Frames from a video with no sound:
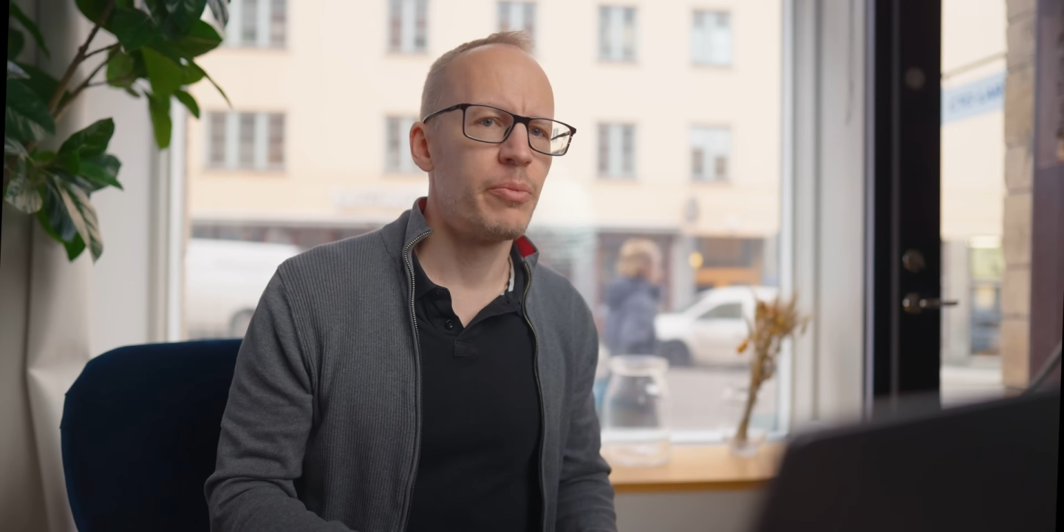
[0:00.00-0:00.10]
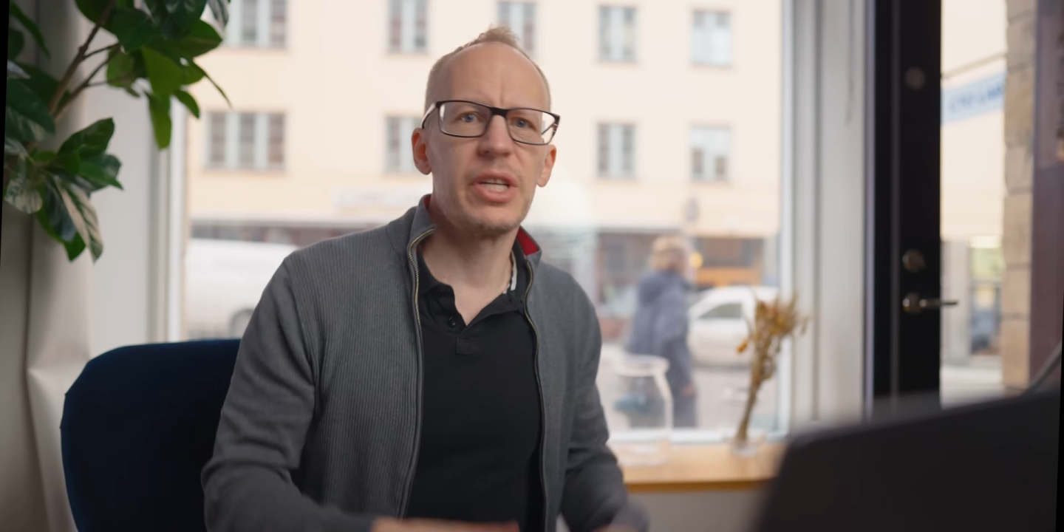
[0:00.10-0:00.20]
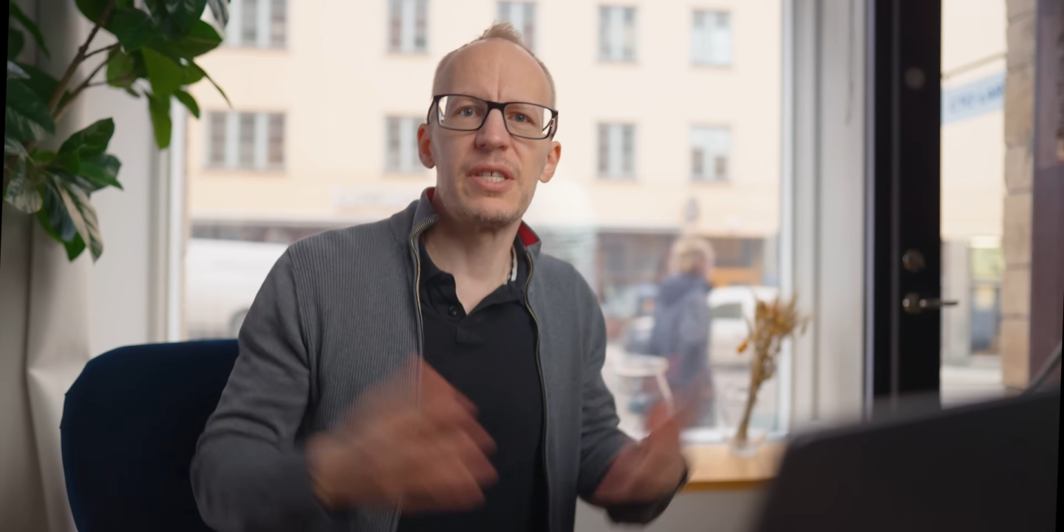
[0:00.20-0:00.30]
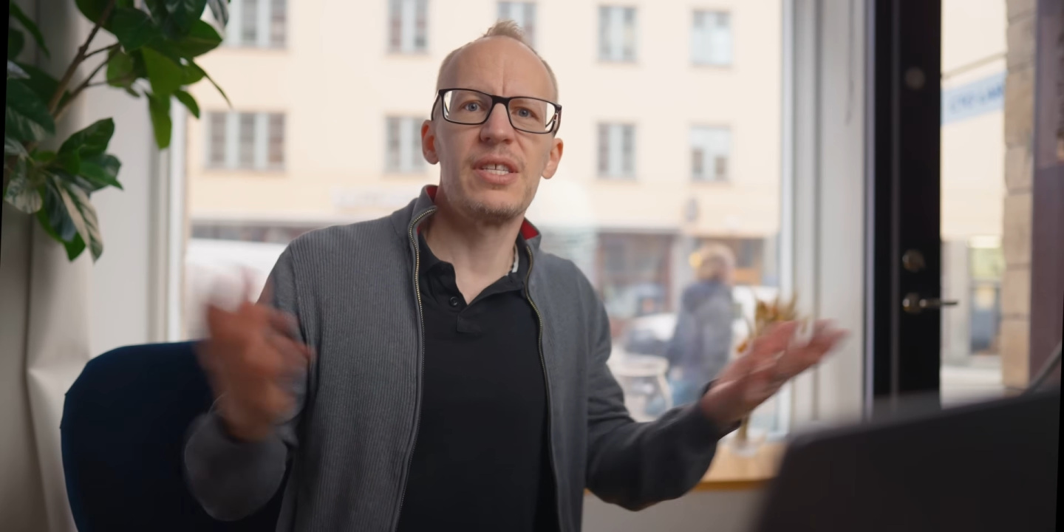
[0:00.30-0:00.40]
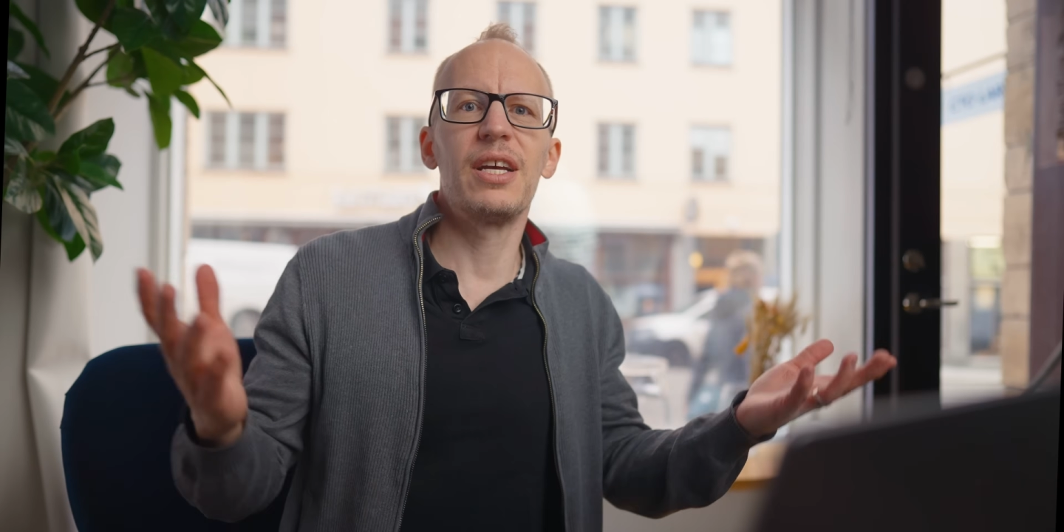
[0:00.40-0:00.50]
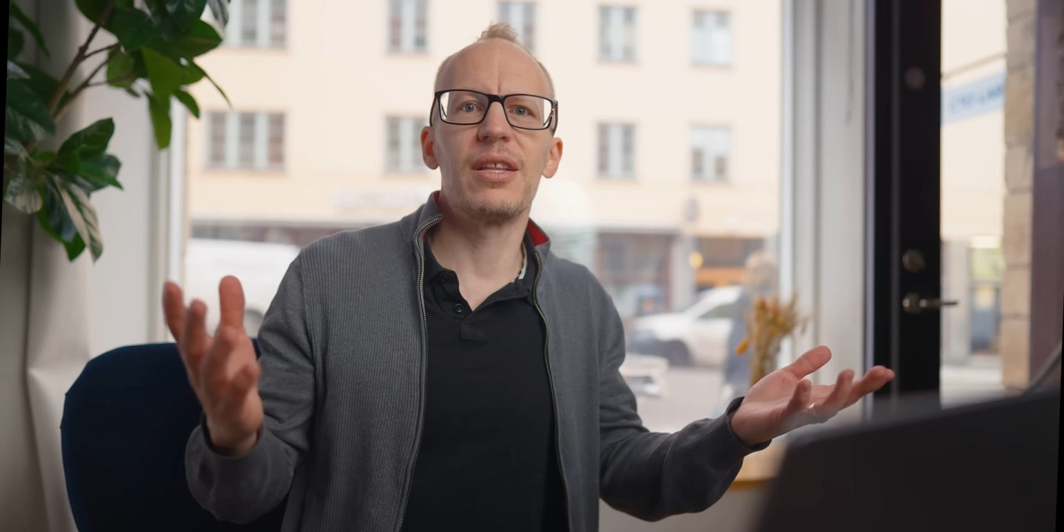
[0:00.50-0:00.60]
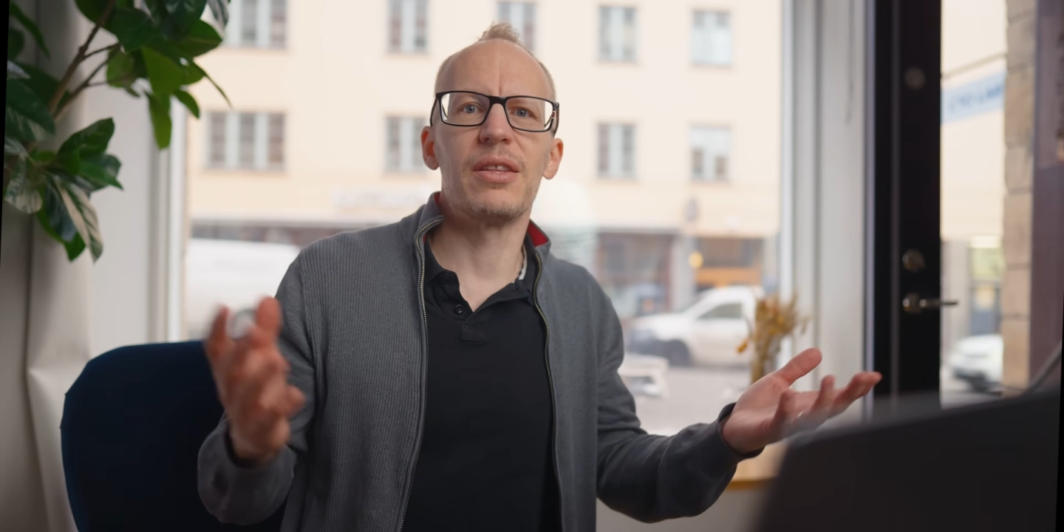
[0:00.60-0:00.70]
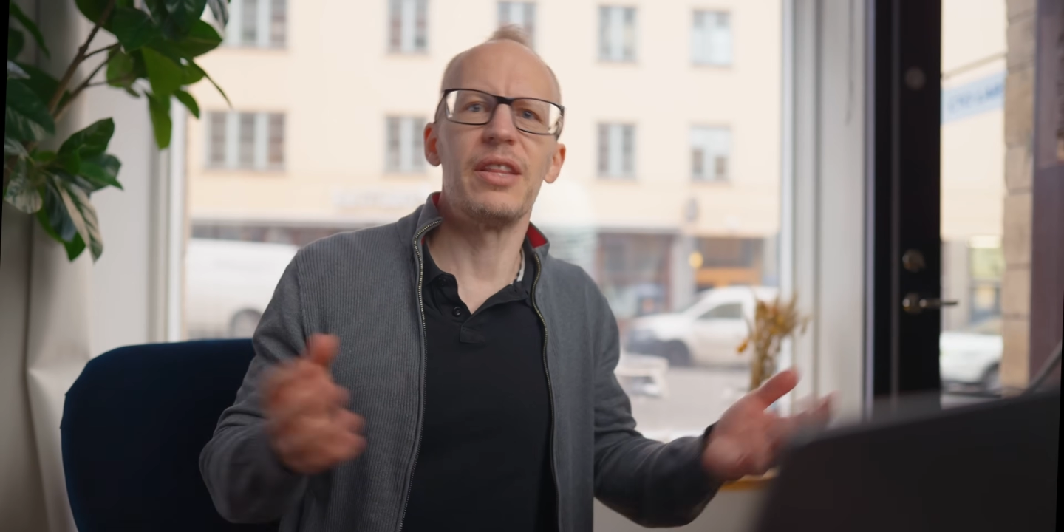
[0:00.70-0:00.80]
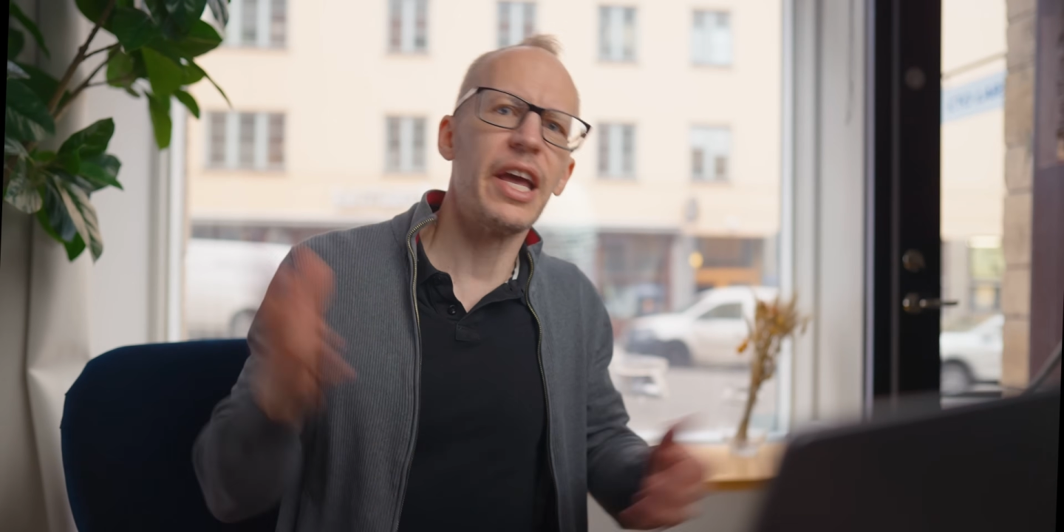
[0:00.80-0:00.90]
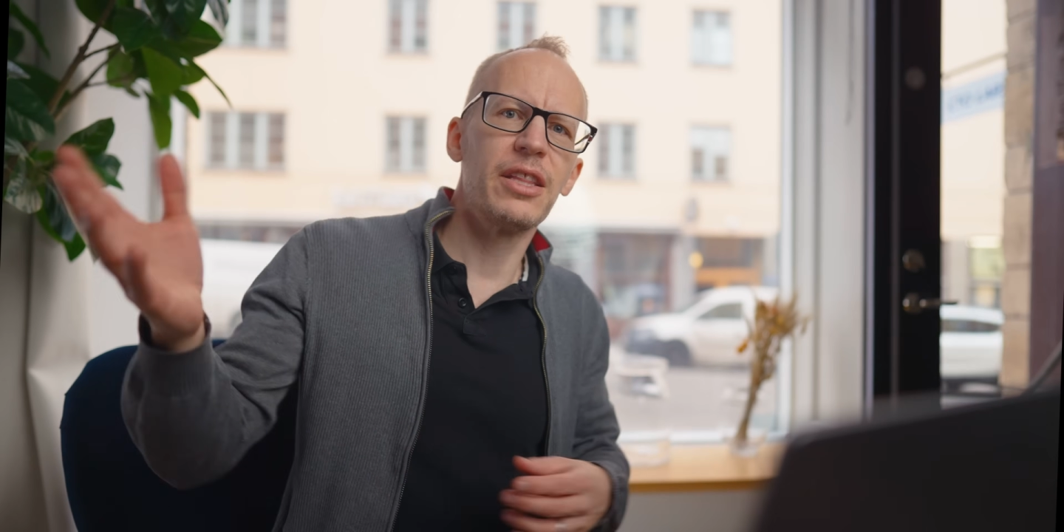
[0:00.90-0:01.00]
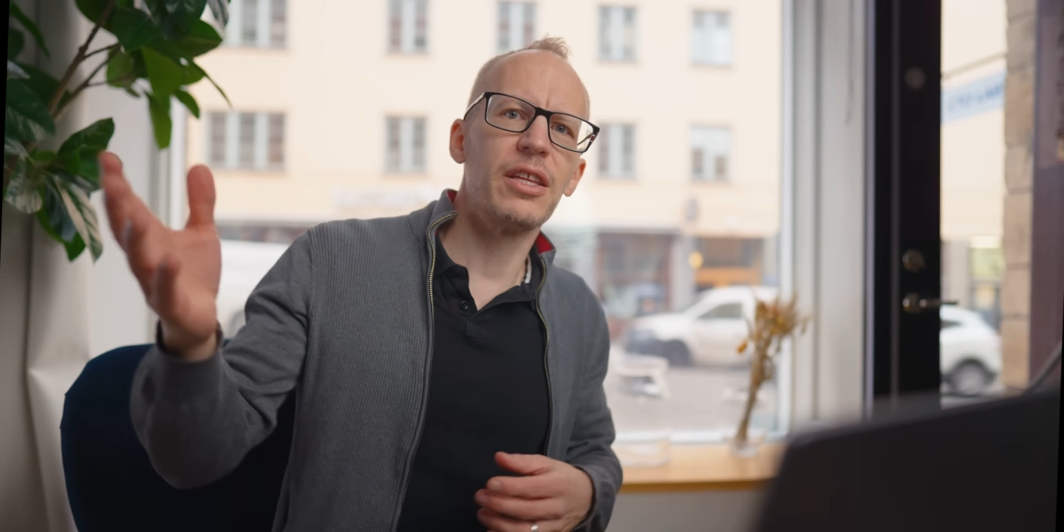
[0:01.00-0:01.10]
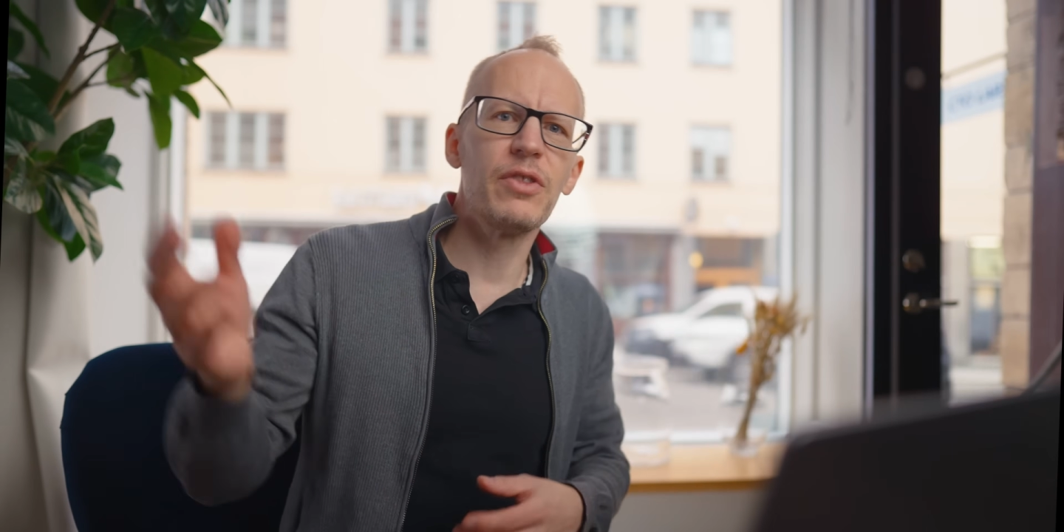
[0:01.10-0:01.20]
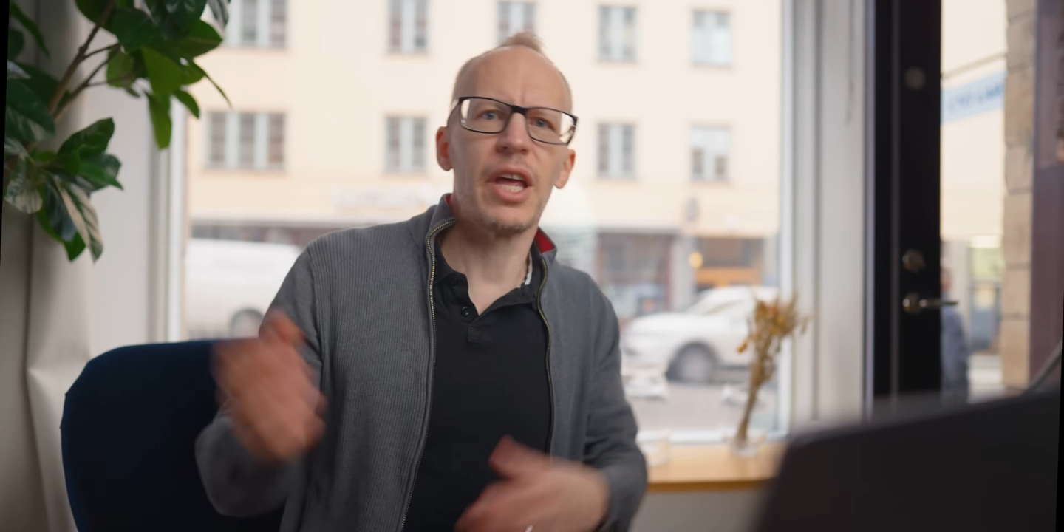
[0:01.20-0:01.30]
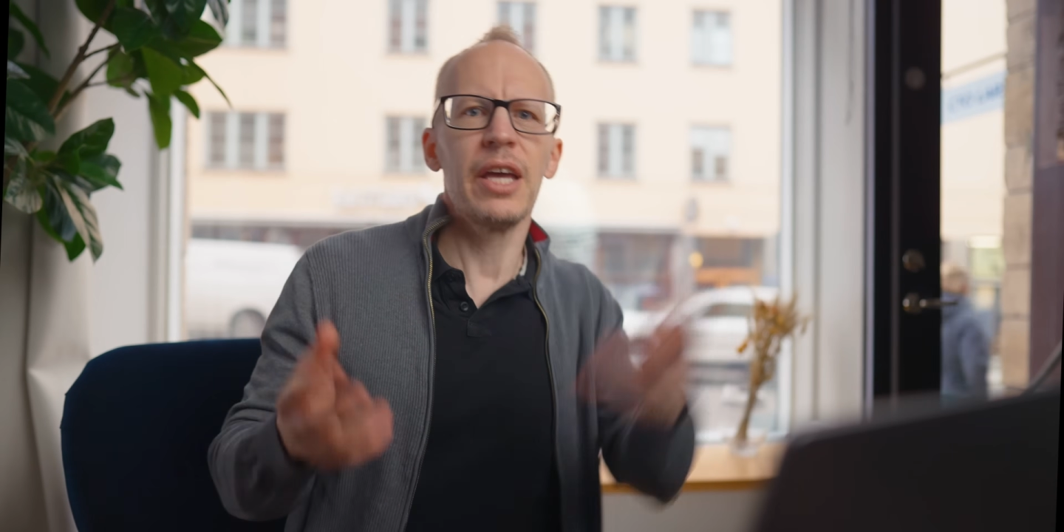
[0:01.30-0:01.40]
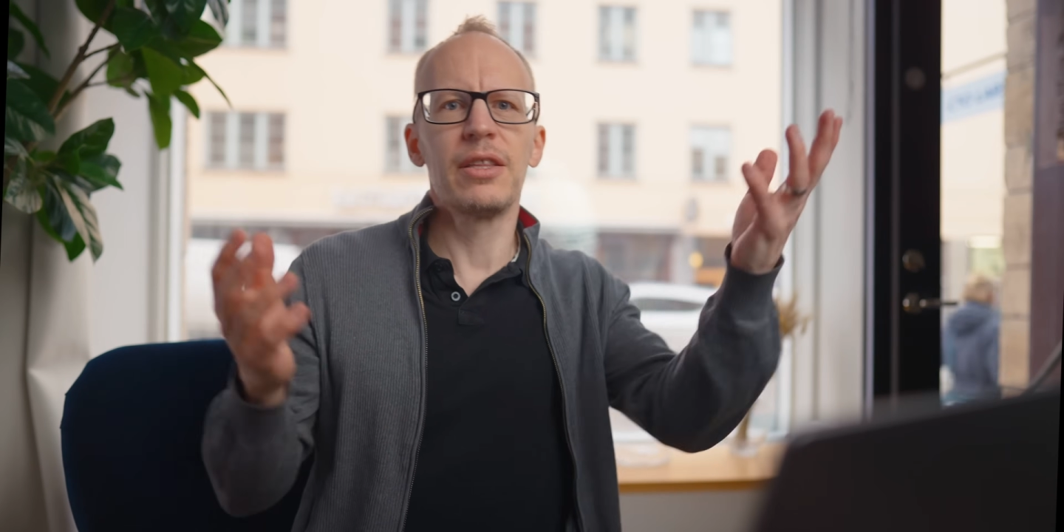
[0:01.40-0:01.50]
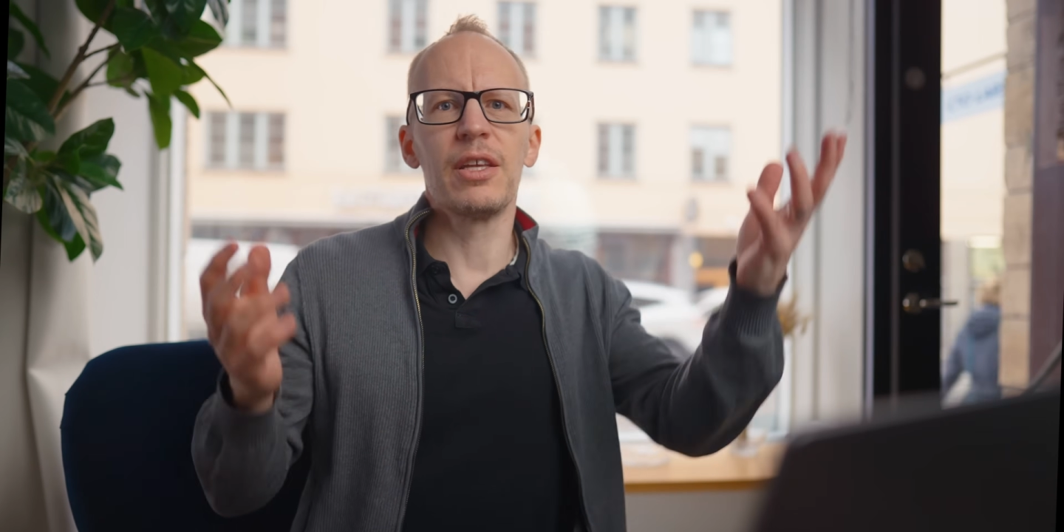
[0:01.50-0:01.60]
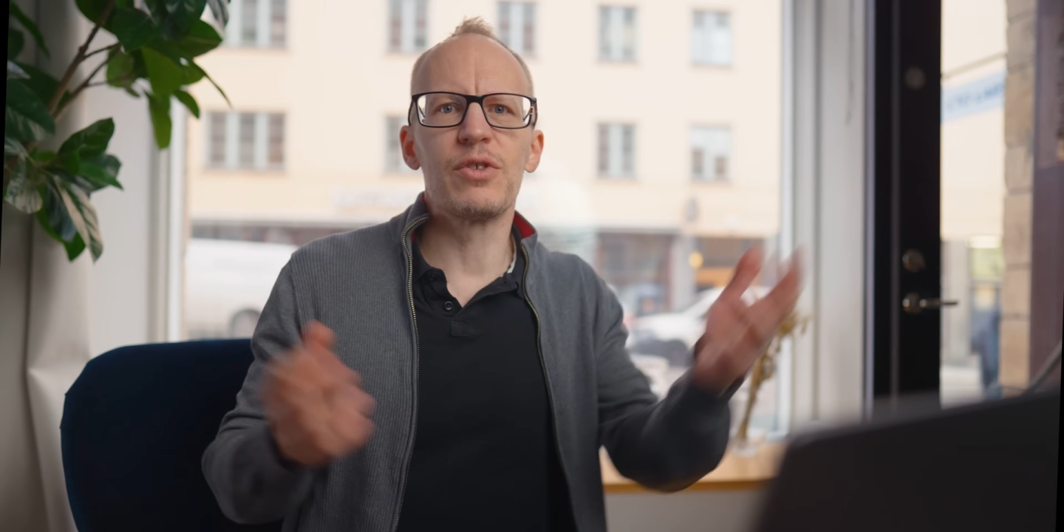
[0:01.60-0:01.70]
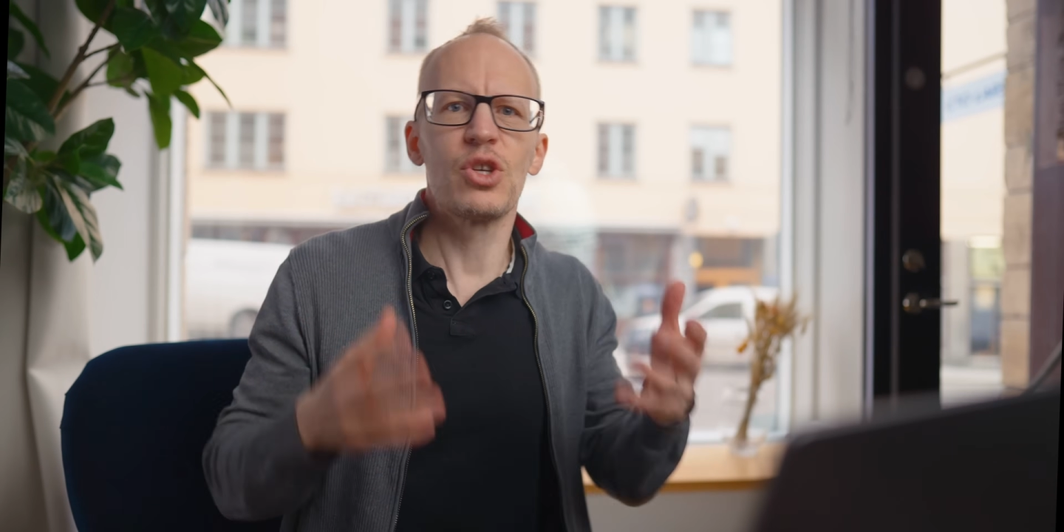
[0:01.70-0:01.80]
But still, native.